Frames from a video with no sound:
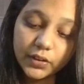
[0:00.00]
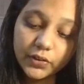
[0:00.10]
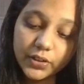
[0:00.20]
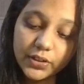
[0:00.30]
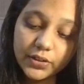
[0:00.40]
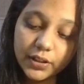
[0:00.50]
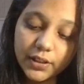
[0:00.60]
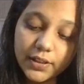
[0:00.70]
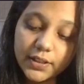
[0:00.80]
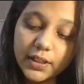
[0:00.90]

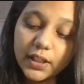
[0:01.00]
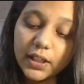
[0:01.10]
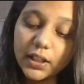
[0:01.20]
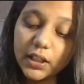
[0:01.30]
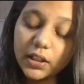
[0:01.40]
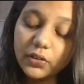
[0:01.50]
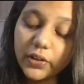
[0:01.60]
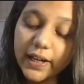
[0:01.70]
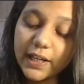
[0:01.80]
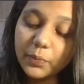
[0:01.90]
crystals, in a
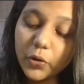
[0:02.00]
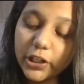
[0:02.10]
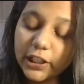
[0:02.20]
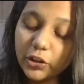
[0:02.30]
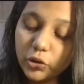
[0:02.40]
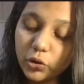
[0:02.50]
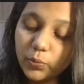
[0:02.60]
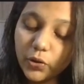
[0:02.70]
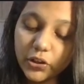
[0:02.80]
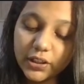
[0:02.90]
dry boiling
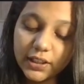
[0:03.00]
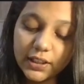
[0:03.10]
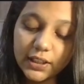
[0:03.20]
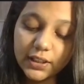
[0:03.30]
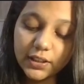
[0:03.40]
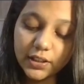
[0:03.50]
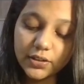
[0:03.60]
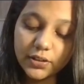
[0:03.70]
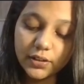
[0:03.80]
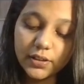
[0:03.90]
tube. On heating the
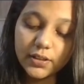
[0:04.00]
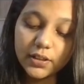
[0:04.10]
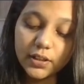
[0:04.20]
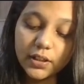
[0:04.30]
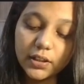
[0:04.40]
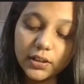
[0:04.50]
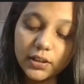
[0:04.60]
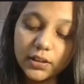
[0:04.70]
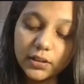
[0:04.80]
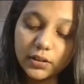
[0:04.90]
crystals,
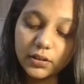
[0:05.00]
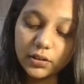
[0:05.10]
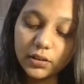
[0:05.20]
the